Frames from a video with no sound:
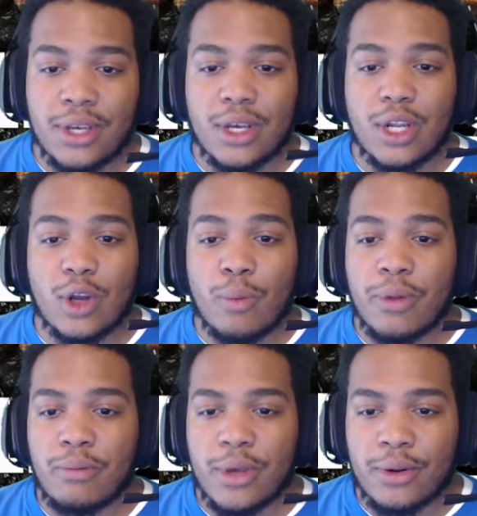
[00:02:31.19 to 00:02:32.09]
an
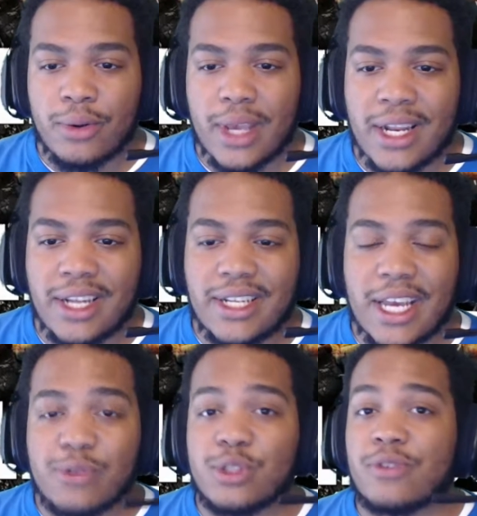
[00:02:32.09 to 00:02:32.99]
open middle, and a
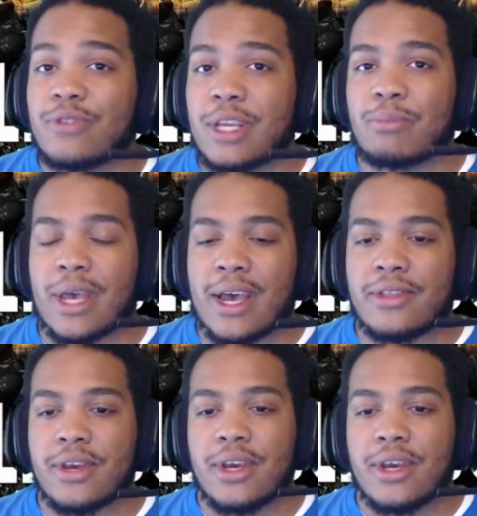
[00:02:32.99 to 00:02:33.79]
dangerous flank path.